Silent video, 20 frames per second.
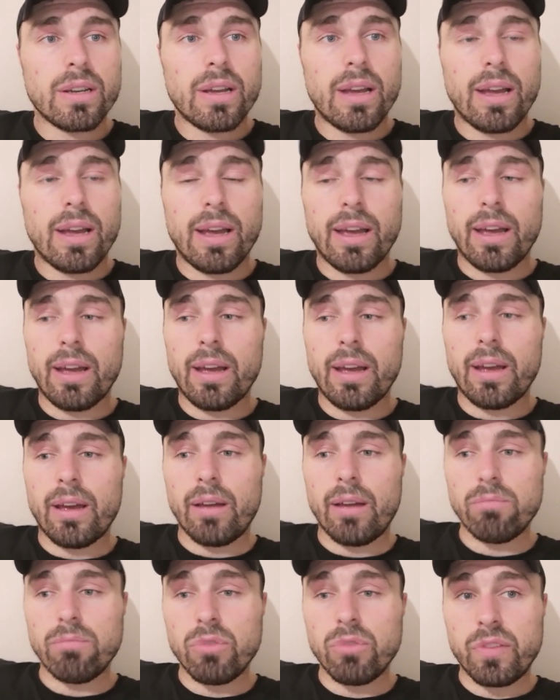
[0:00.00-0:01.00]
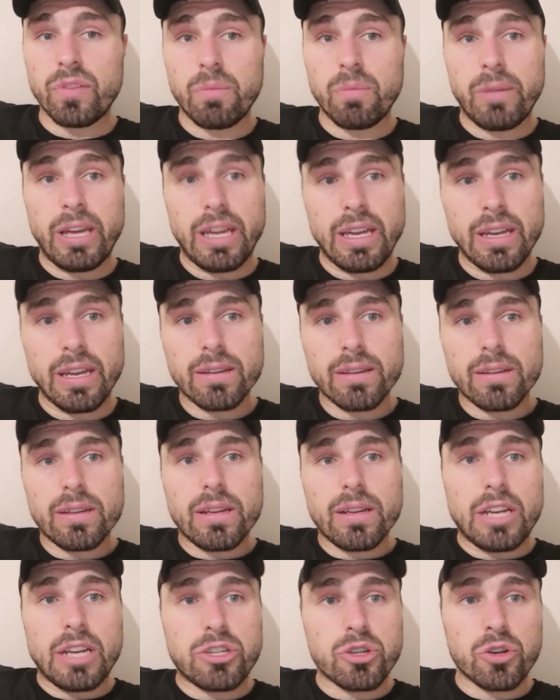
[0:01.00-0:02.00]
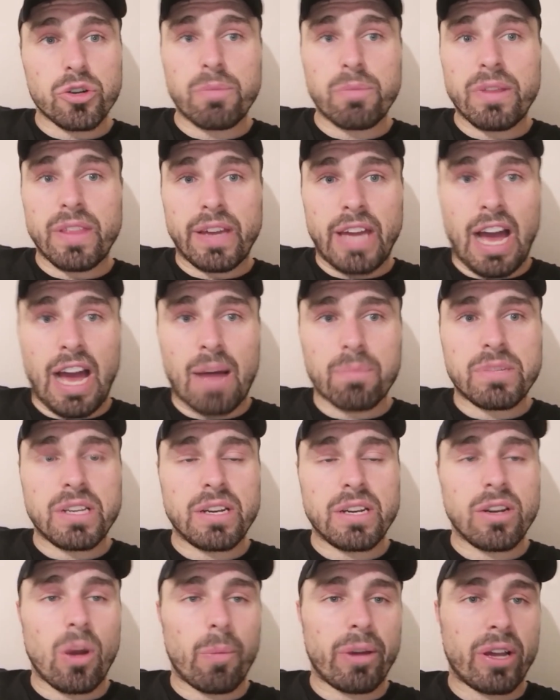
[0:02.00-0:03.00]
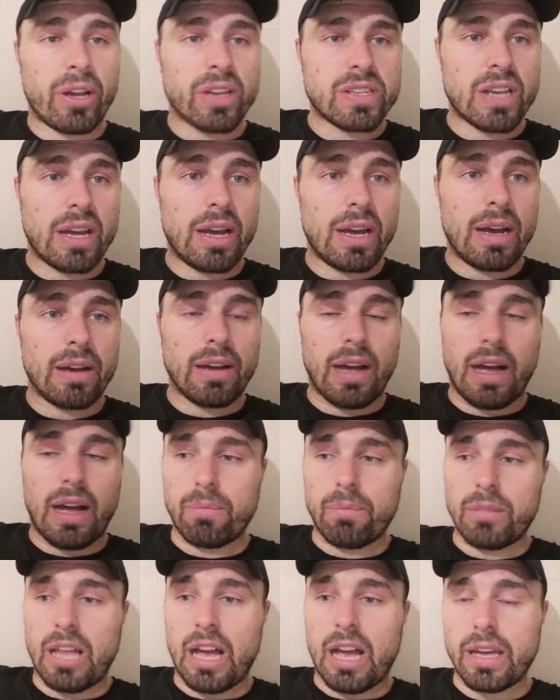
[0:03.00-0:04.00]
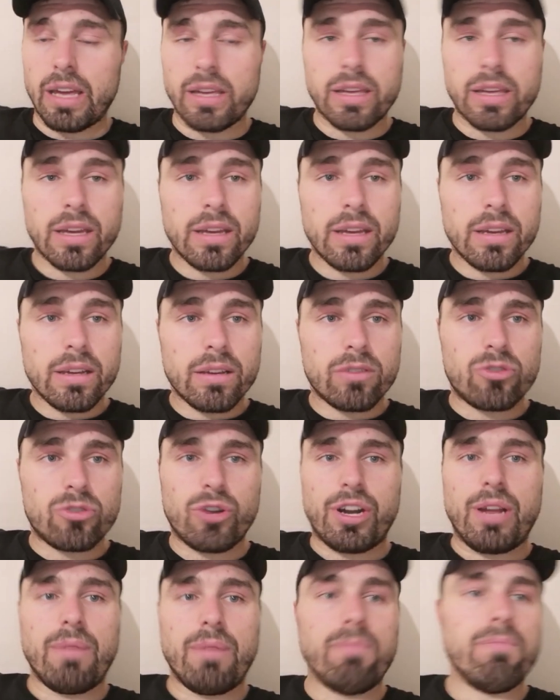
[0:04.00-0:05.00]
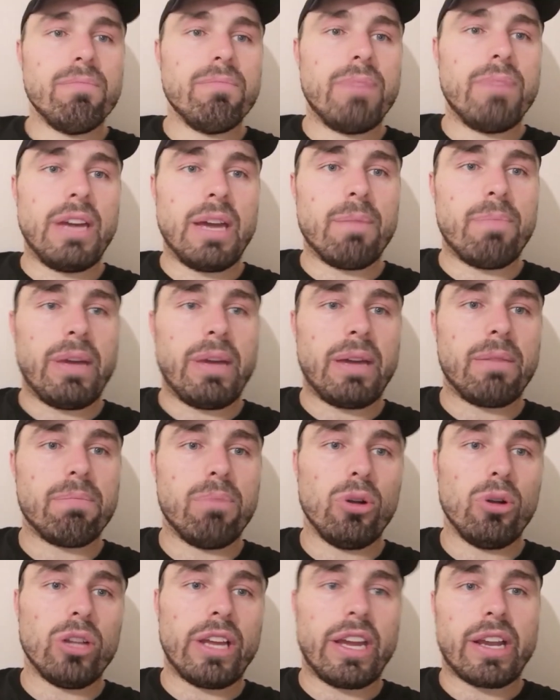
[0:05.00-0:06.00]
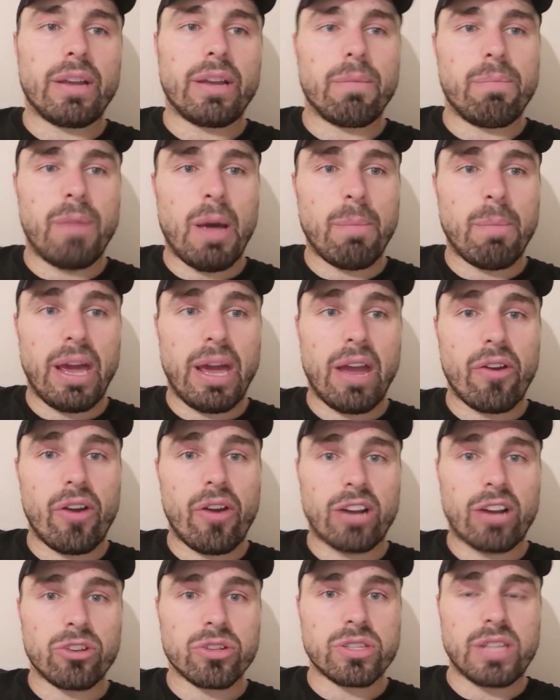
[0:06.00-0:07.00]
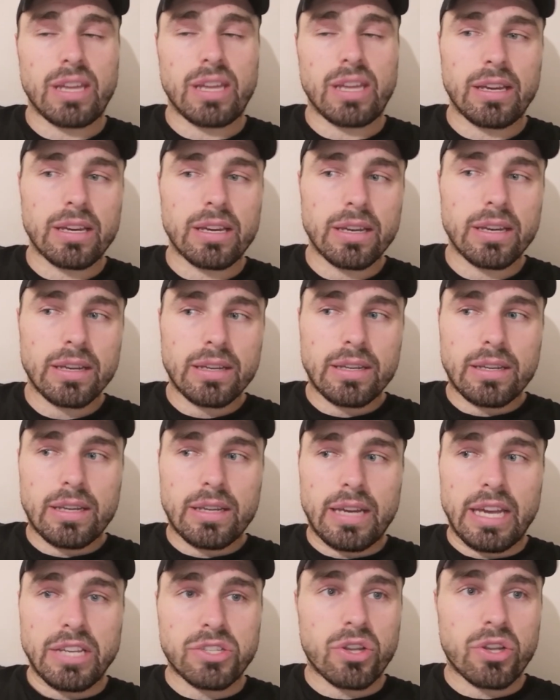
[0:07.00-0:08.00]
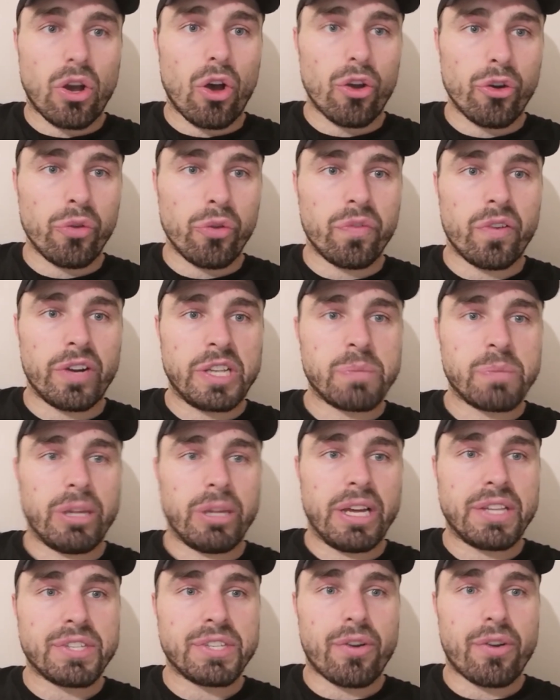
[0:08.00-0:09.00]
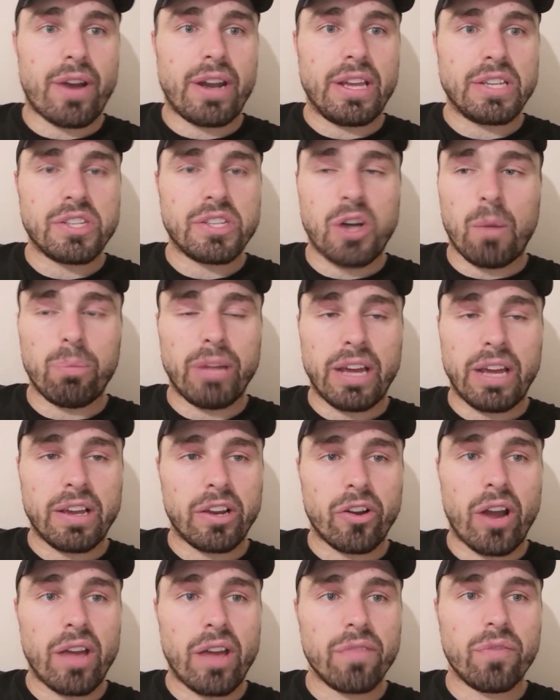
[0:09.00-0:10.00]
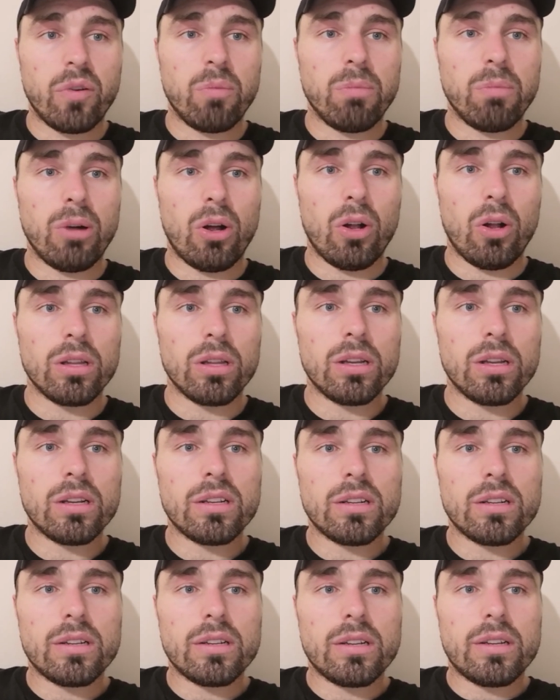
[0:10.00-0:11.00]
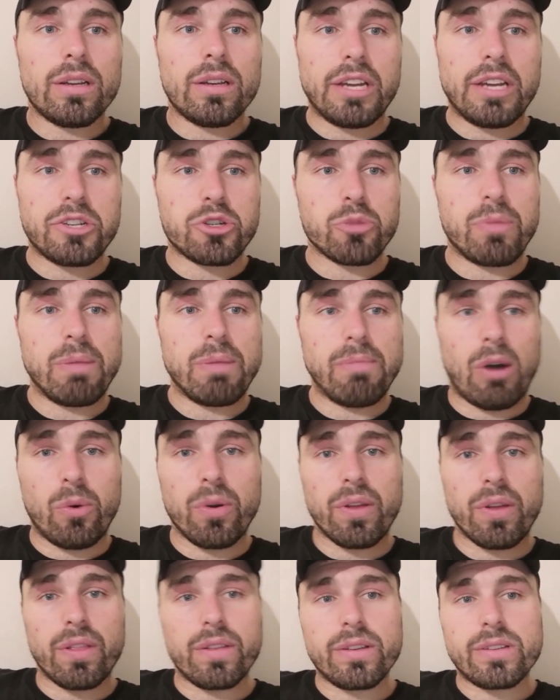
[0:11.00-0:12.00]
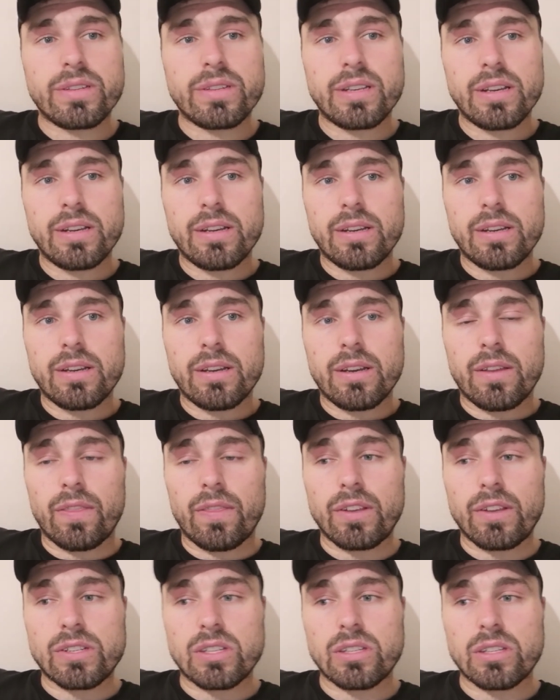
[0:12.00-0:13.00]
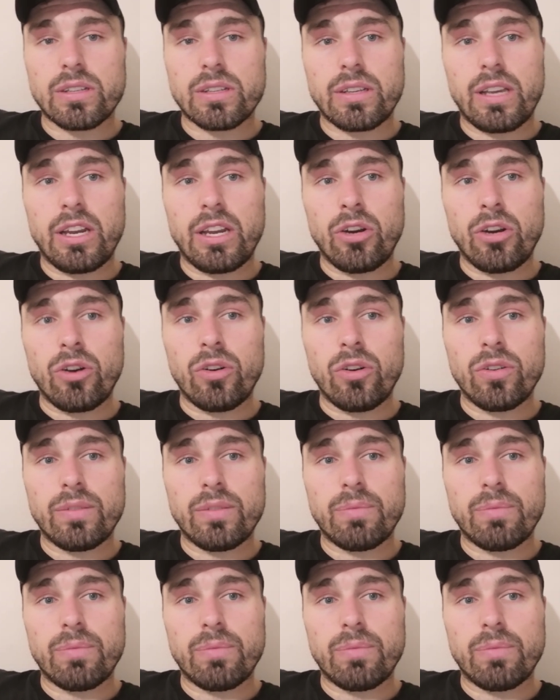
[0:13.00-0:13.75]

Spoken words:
But for me, he shouldn't be the captain. Not because I'm like trying to be a big bully, a bear. I just think he's got enough on his plate already. He's not playing great football. It should be Mowat that's, you know,